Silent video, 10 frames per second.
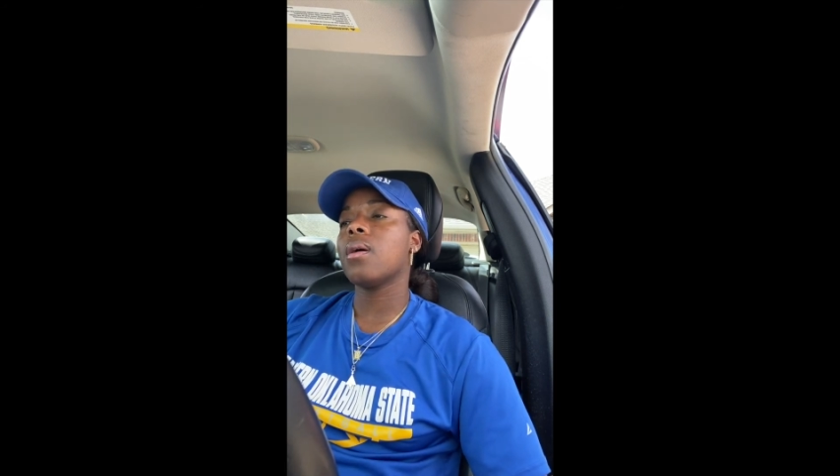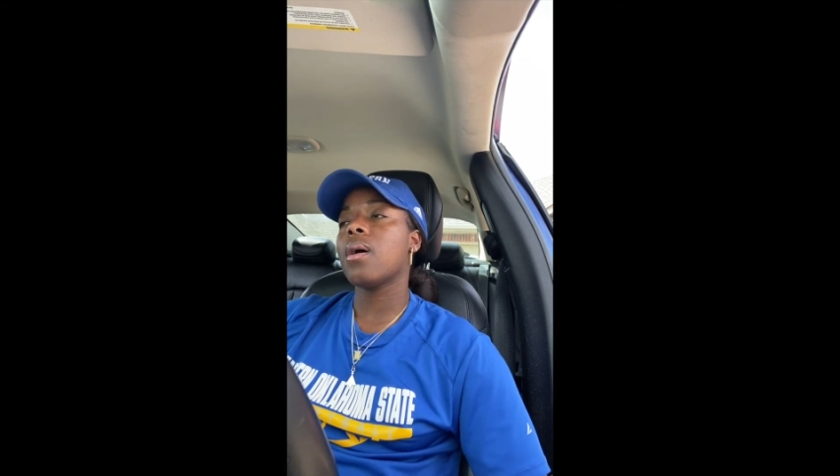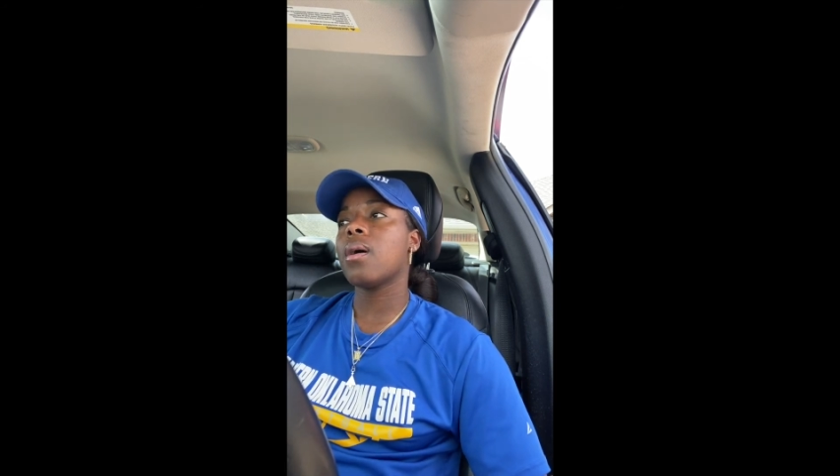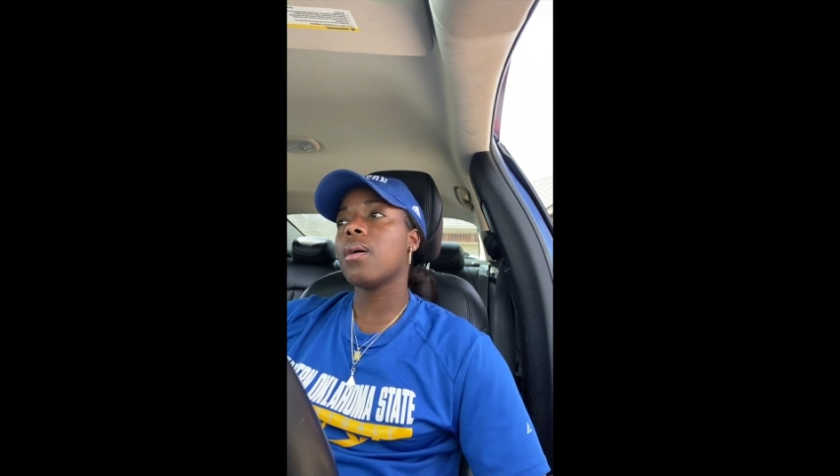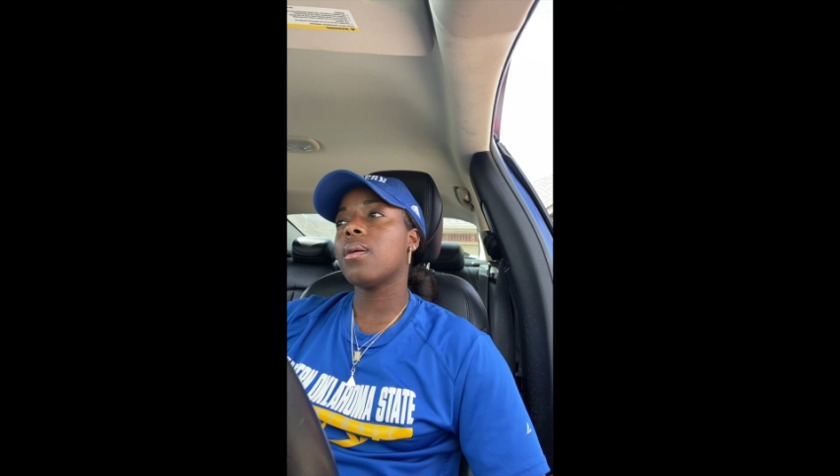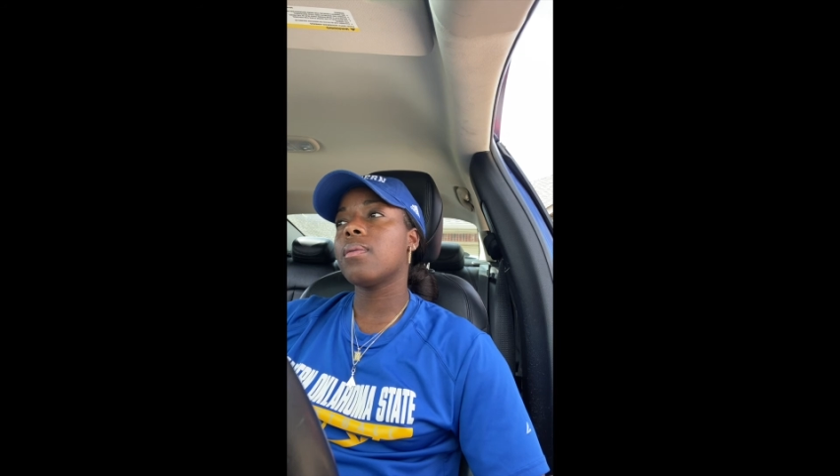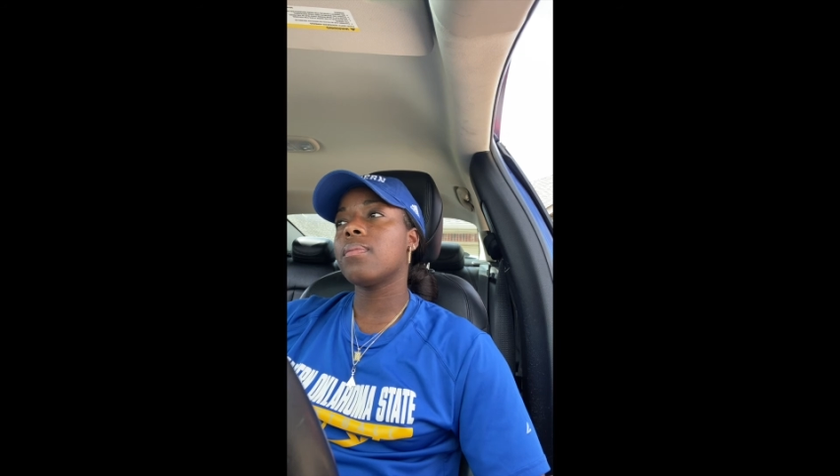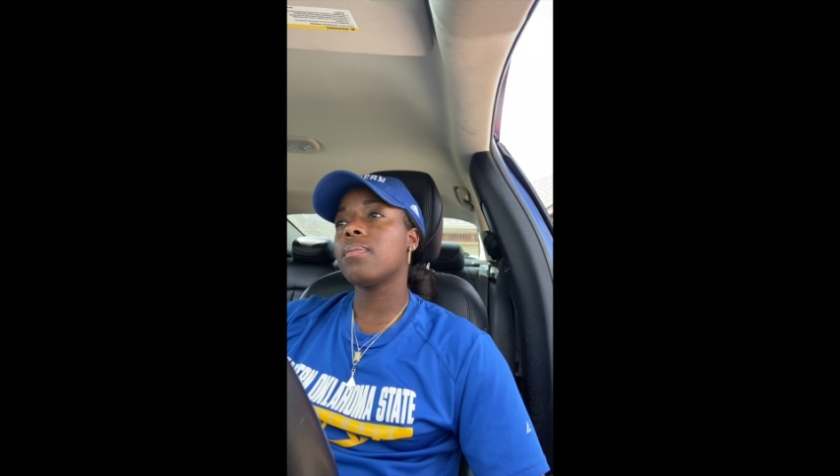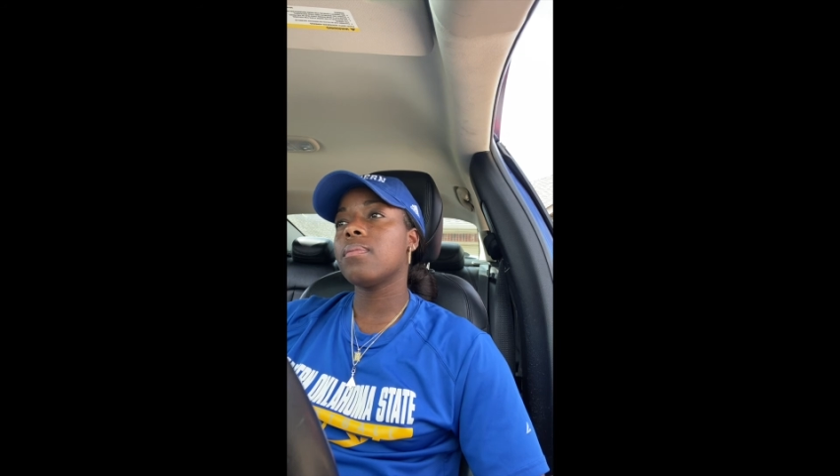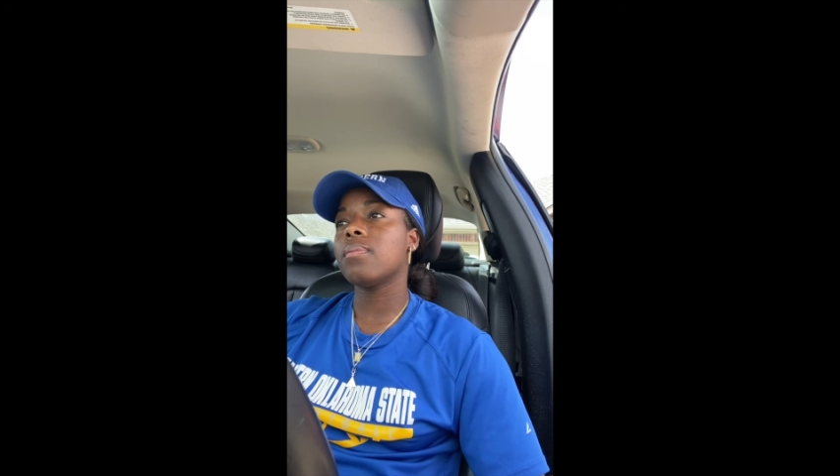
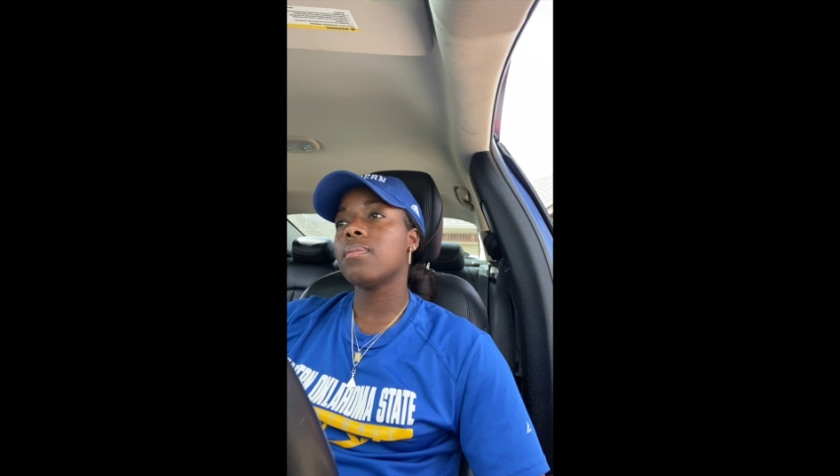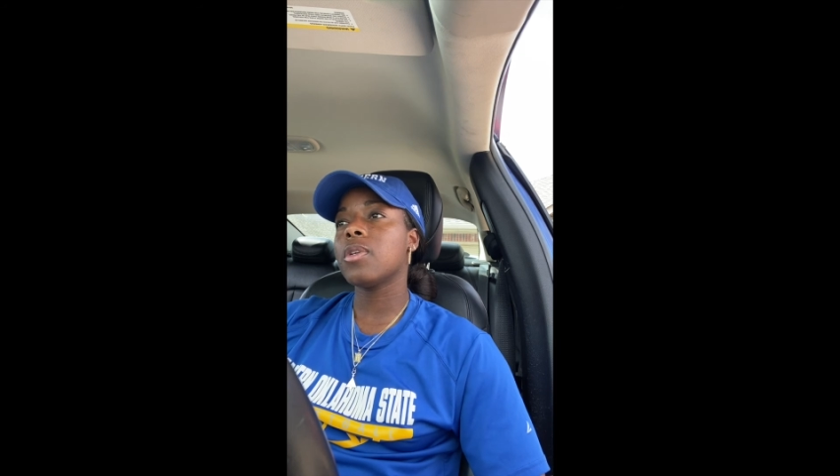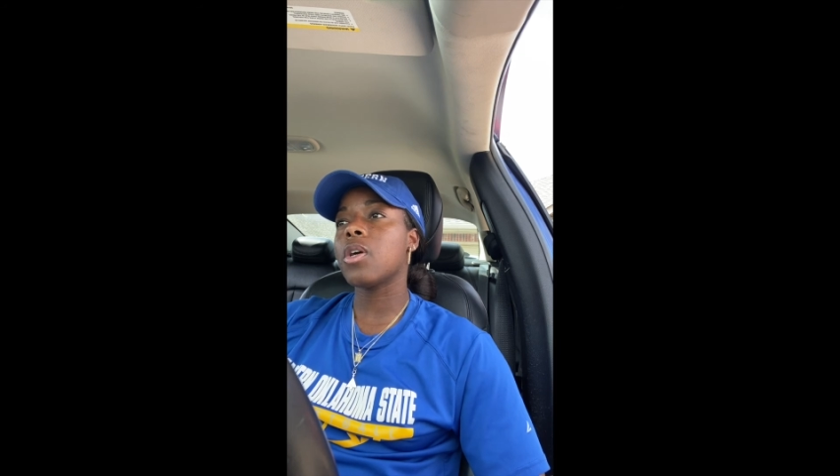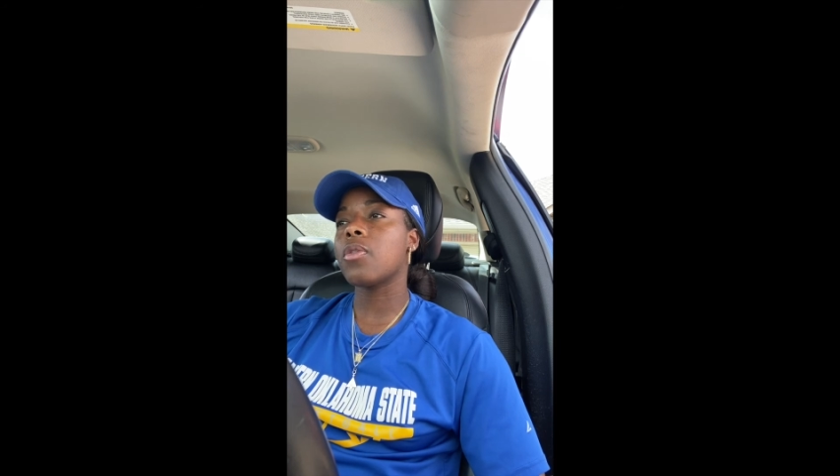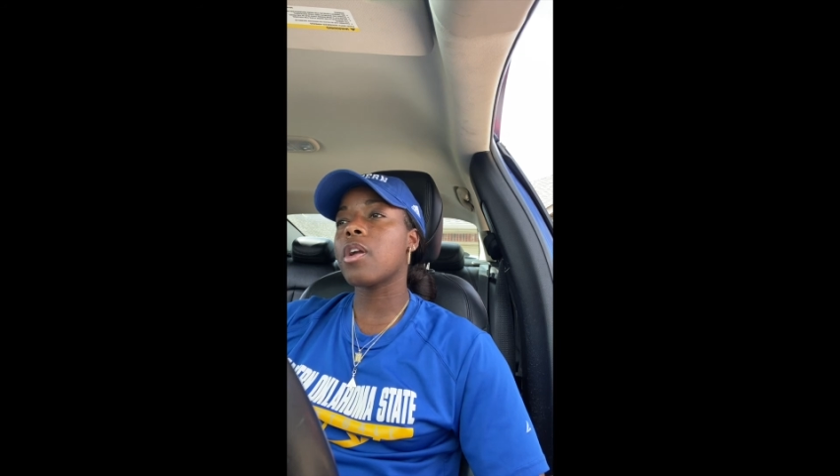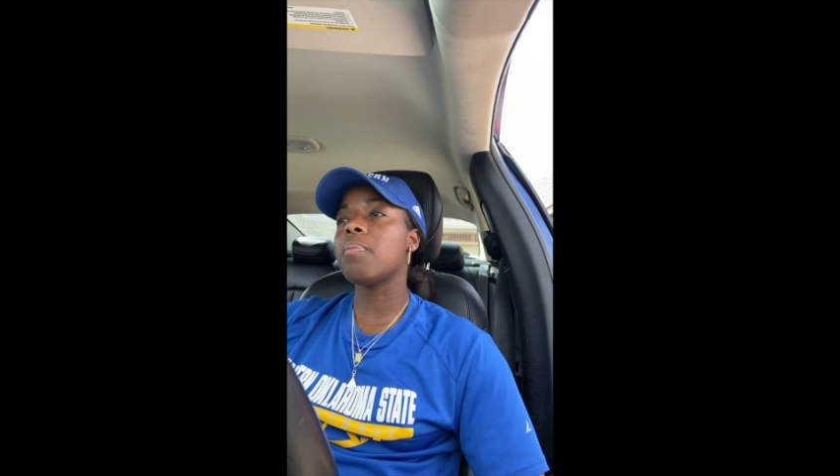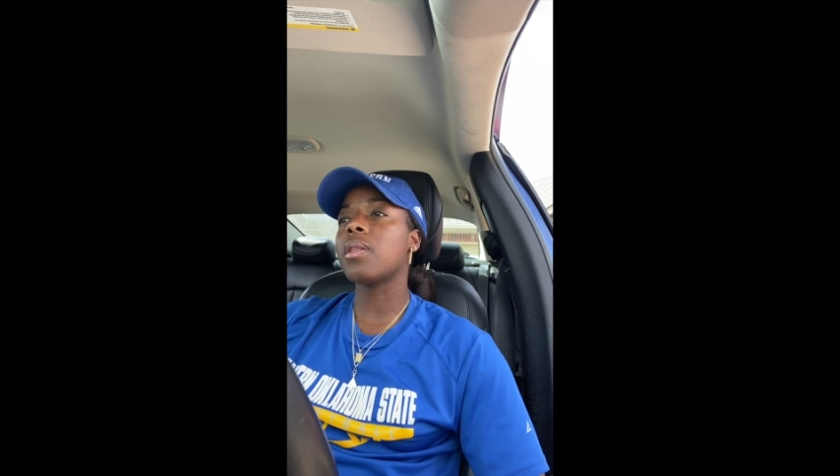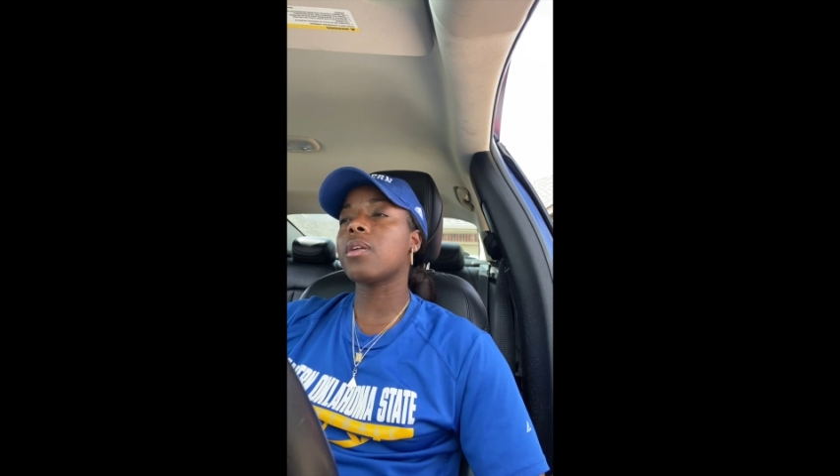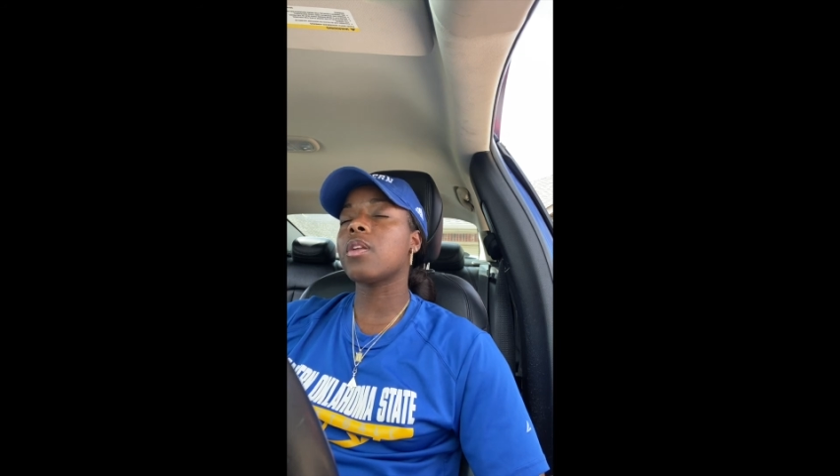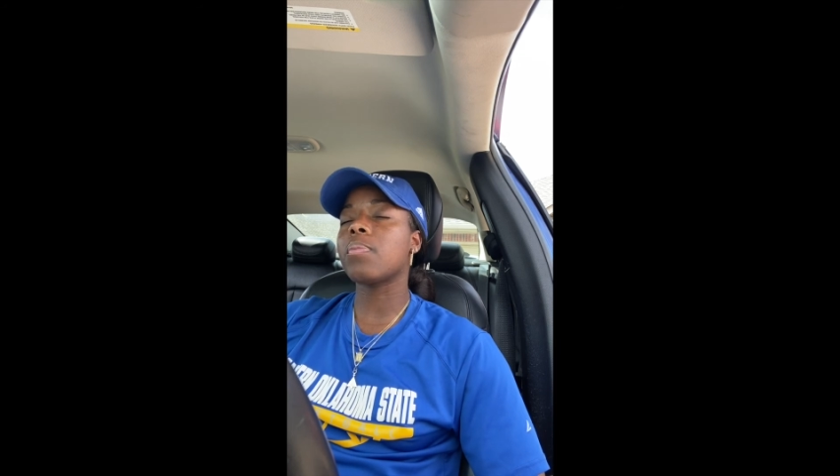in their
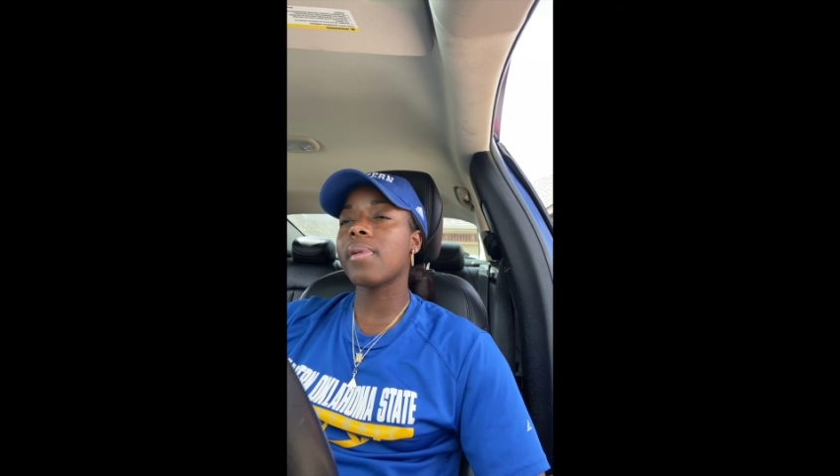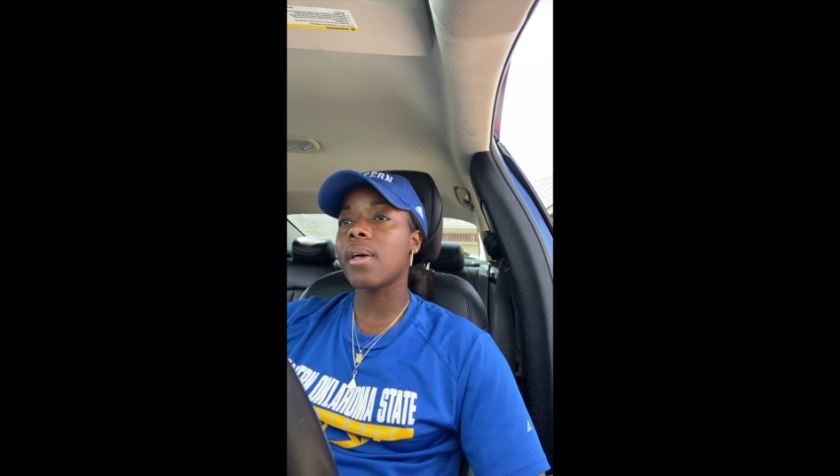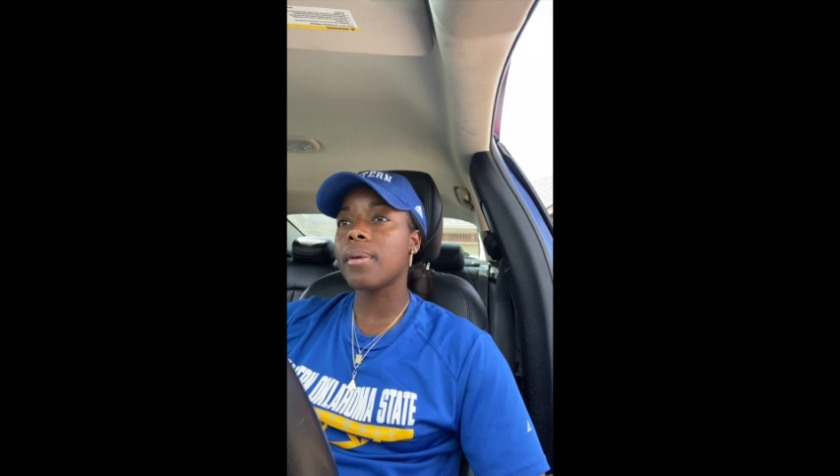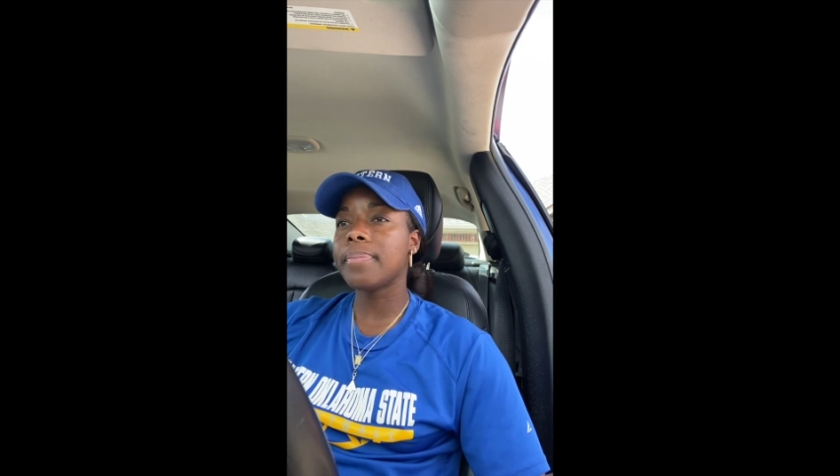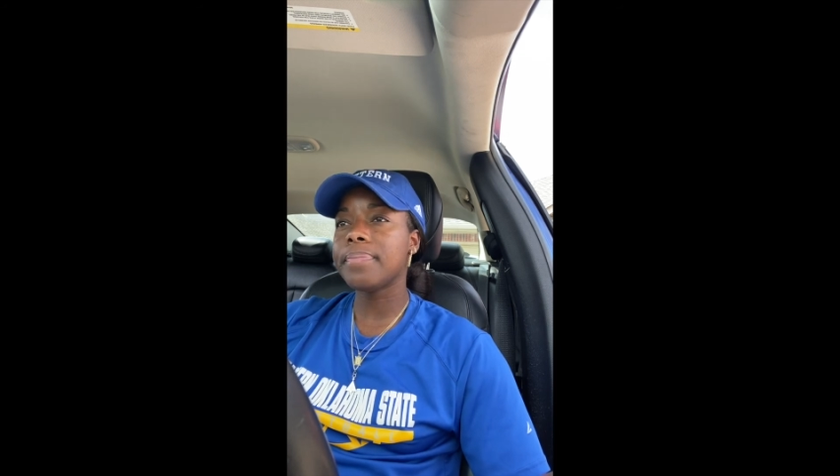ability to play.